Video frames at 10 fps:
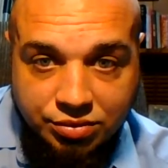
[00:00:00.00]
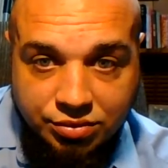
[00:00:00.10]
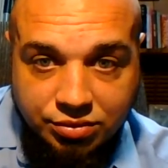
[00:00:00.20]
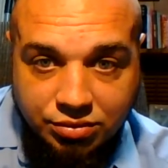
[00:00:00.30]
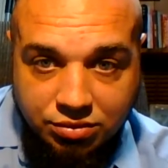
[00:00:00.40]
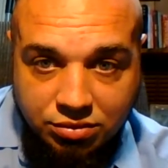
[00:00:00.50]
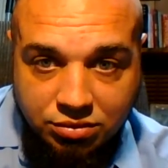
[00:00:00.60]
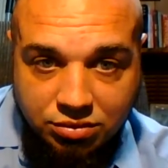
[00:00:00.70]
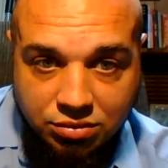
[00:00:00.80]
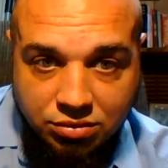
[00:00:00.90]

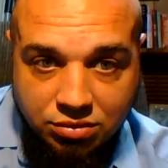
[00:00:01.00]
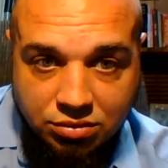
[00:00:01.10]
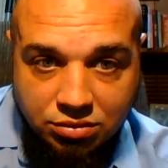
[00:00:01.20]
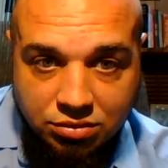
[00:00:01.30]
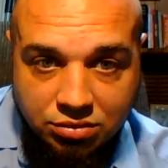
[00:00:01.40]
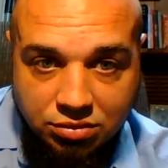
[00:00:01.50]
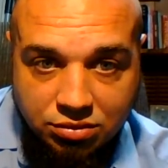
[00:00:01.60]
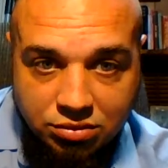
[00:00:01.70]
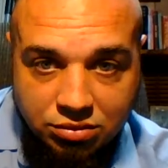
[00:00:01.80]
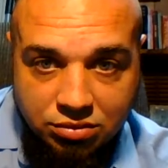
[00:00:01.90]

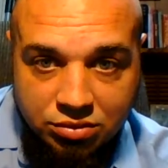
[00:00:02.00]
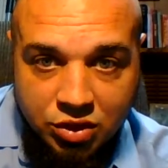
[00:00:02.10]
No one is speaking in this clip.